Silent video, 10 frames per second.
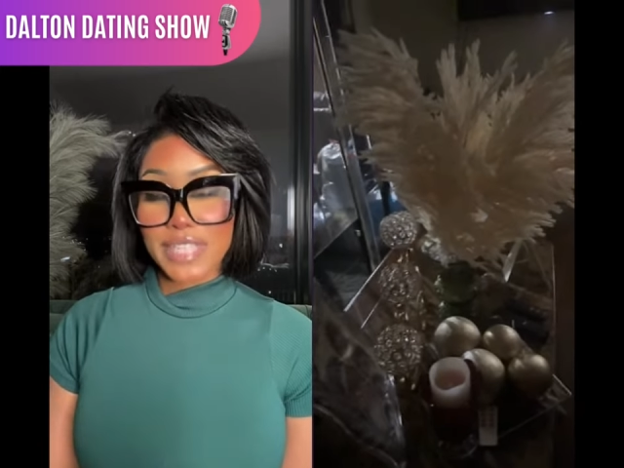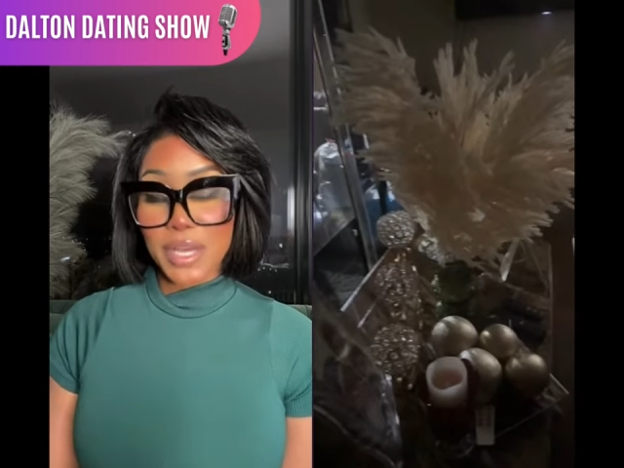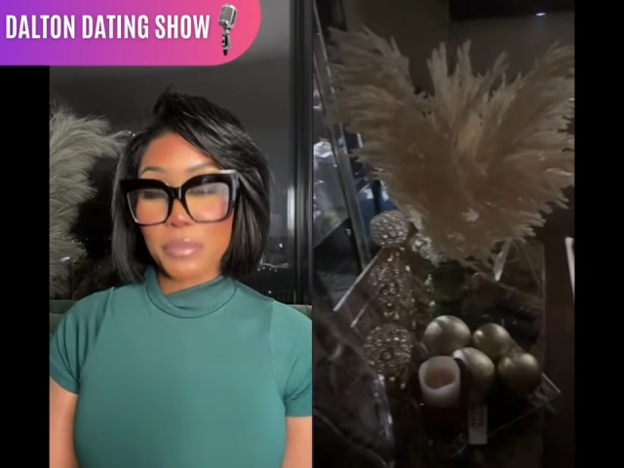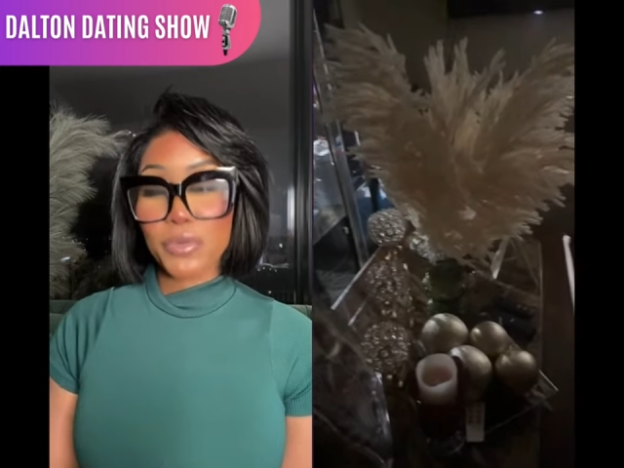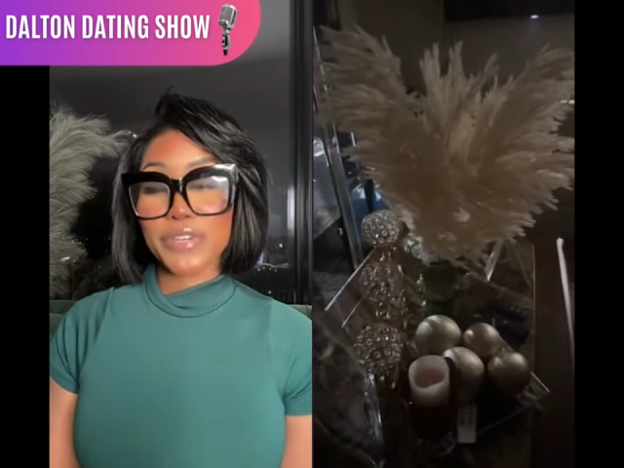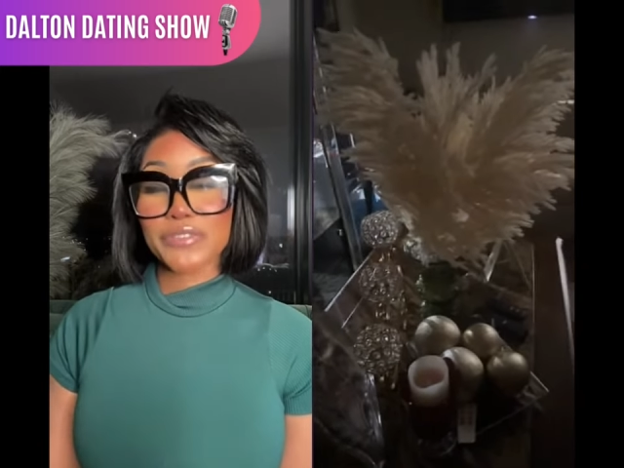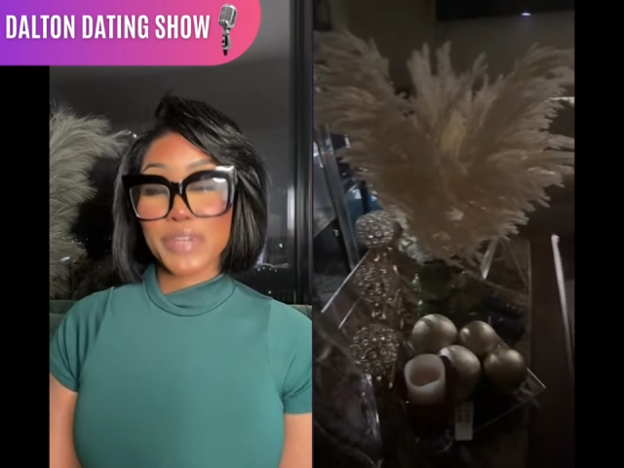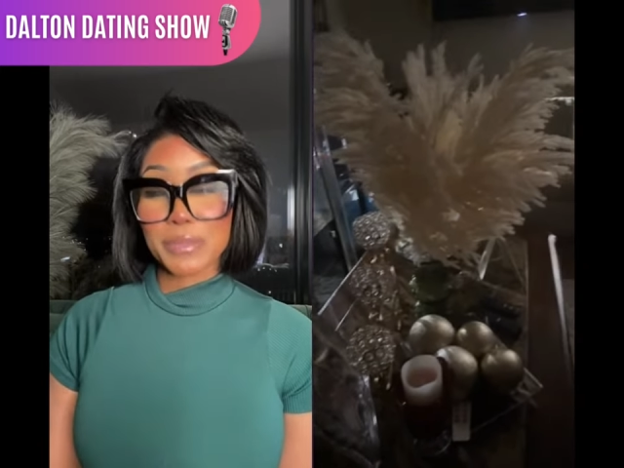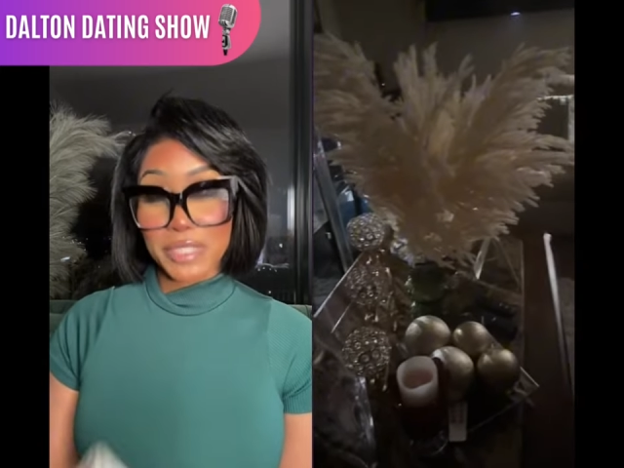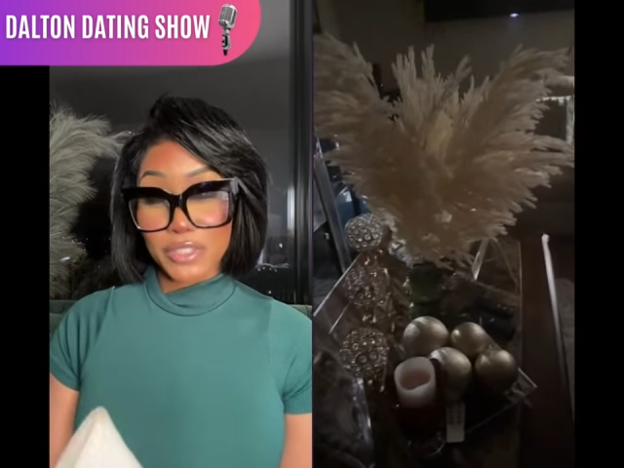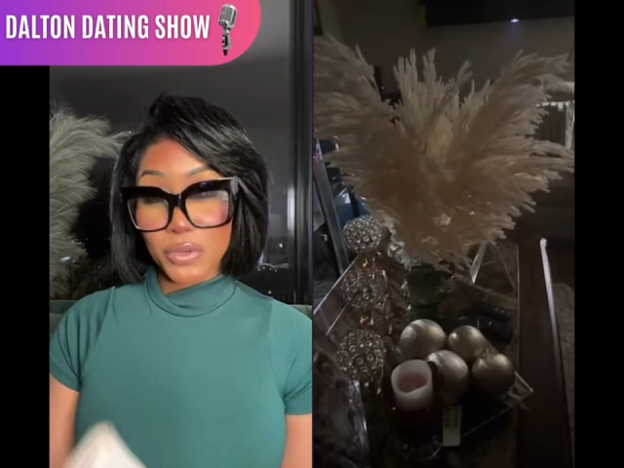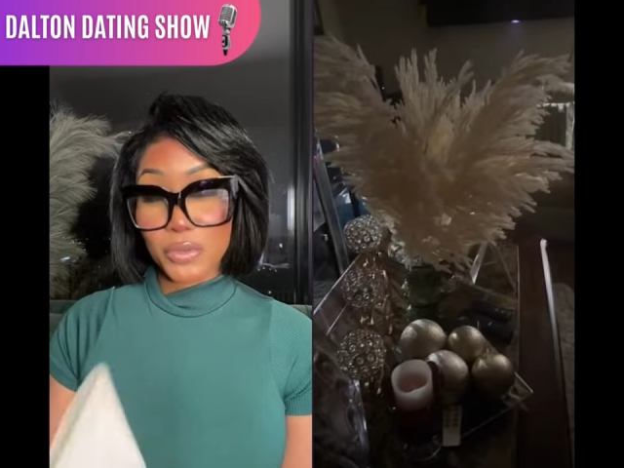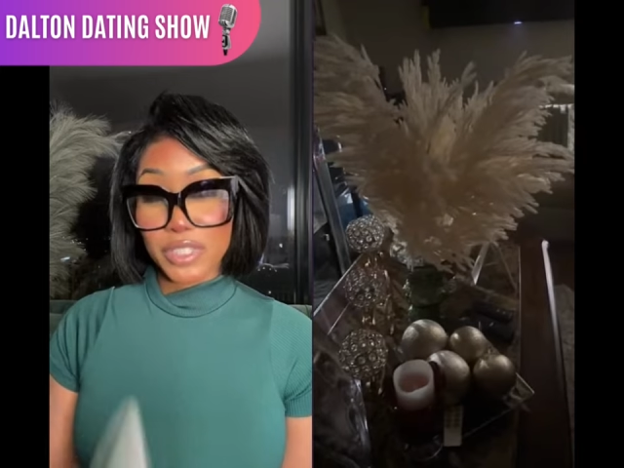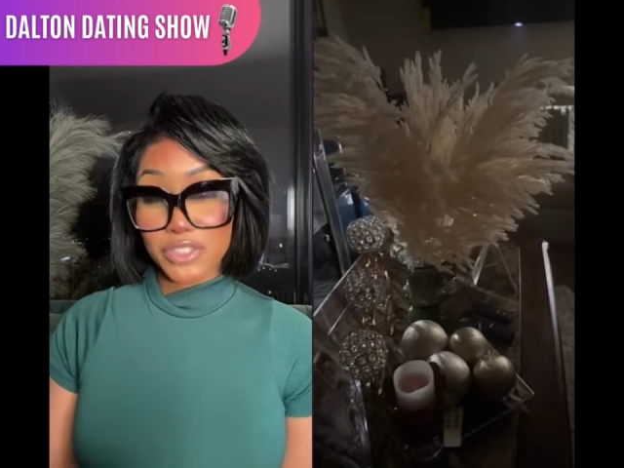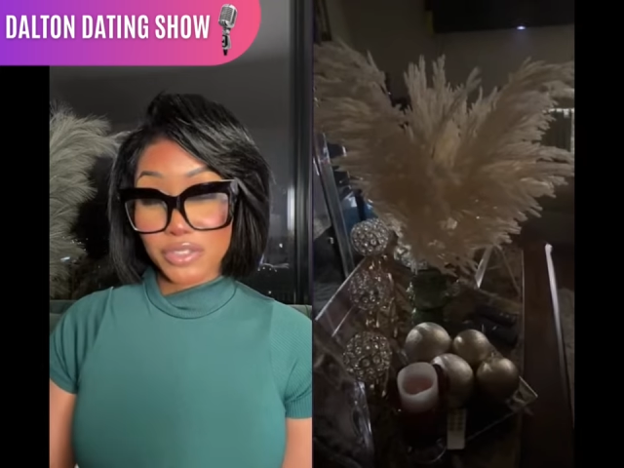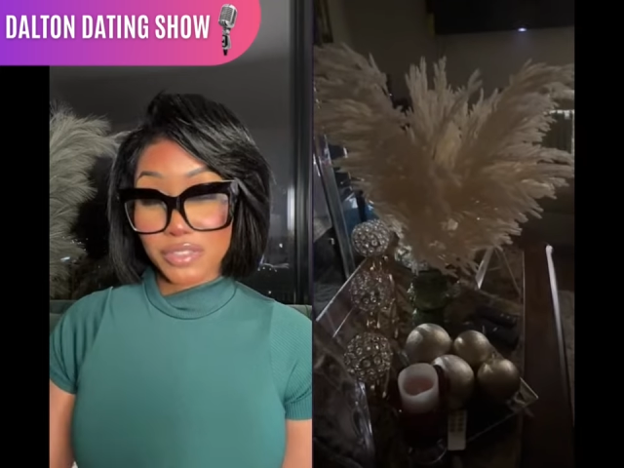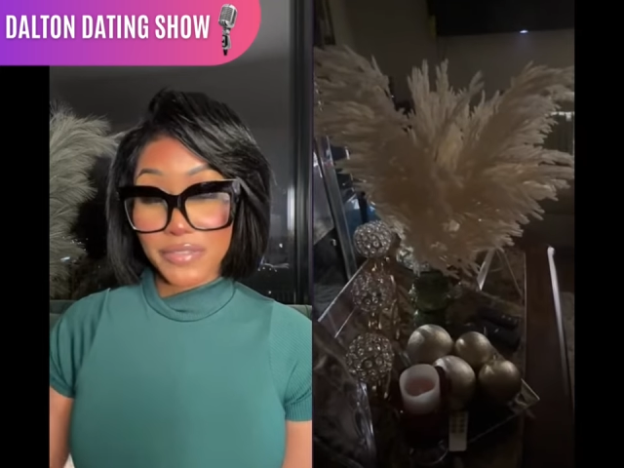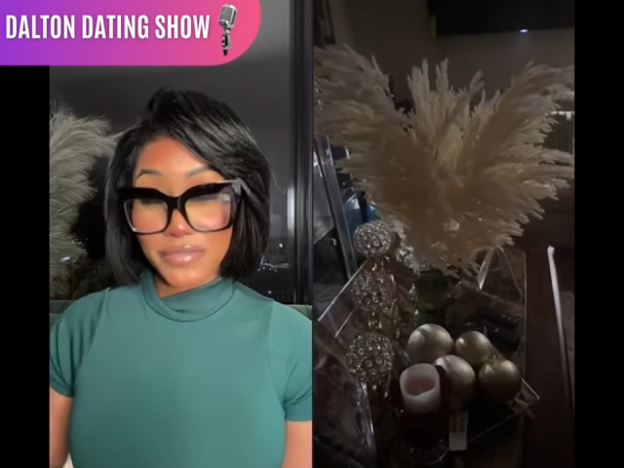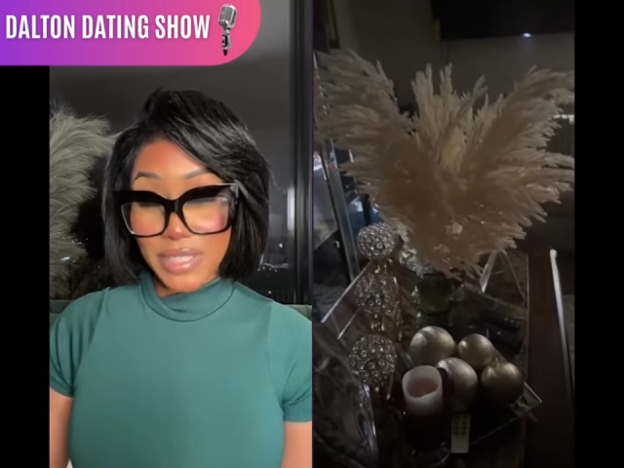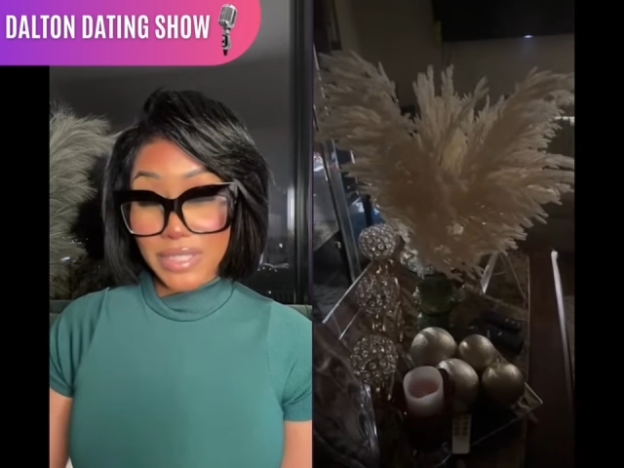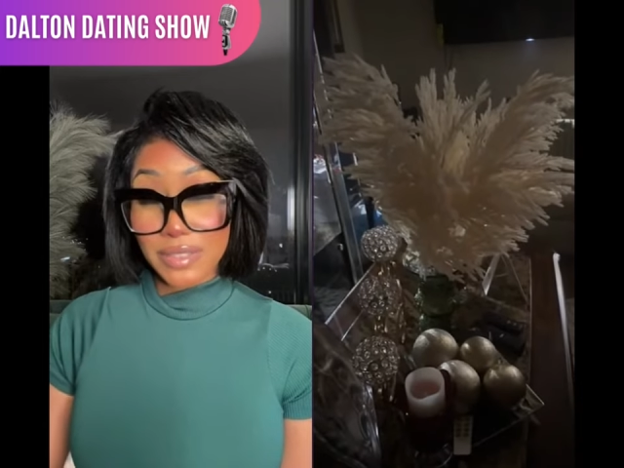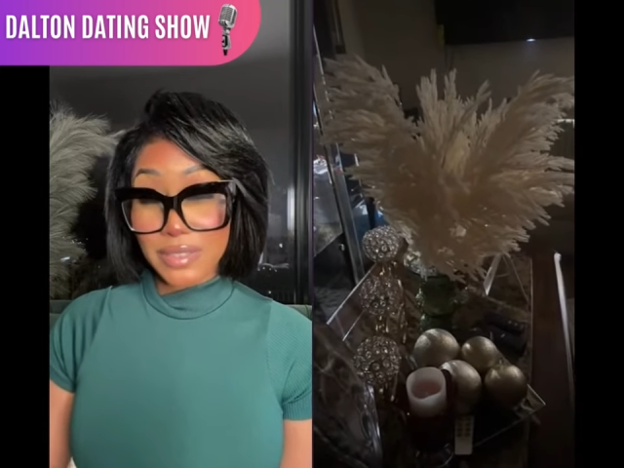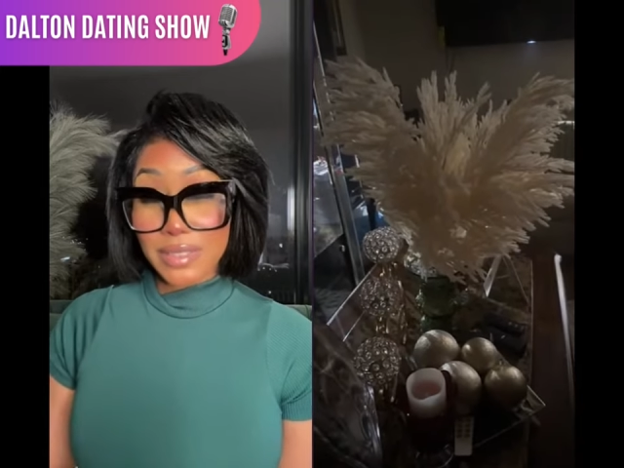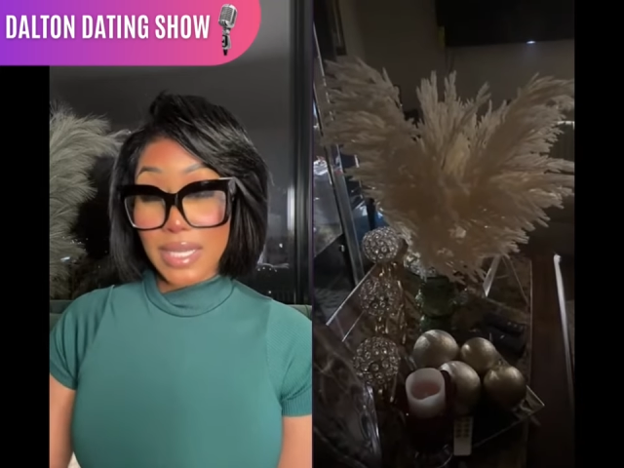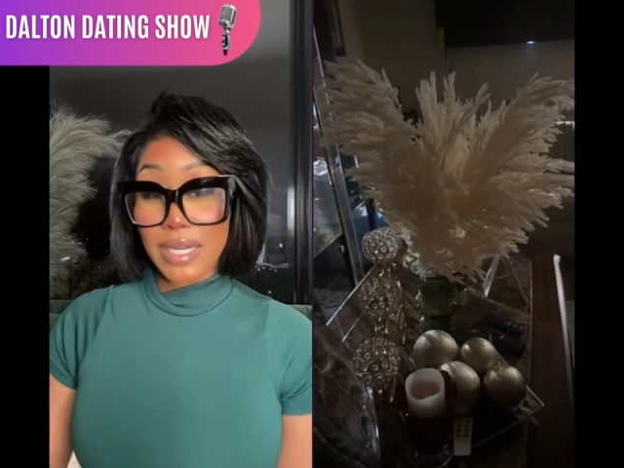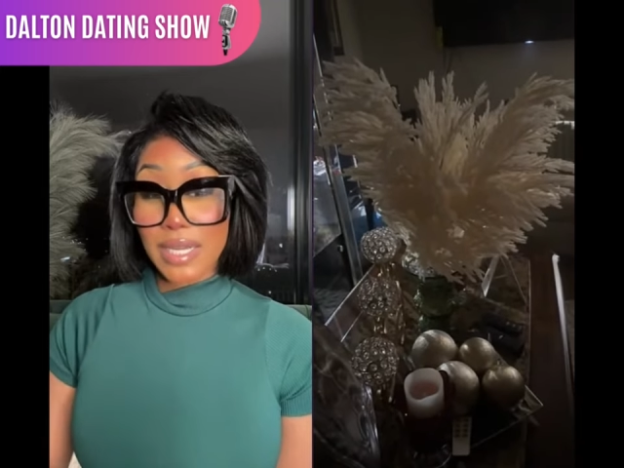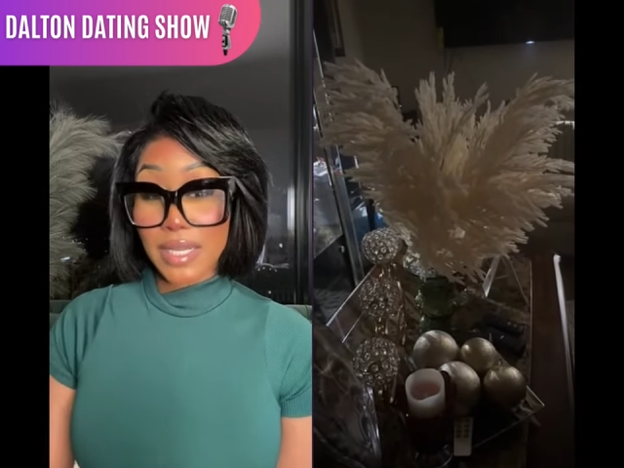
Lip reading: a boyfriend but don't want to show your face, Gala?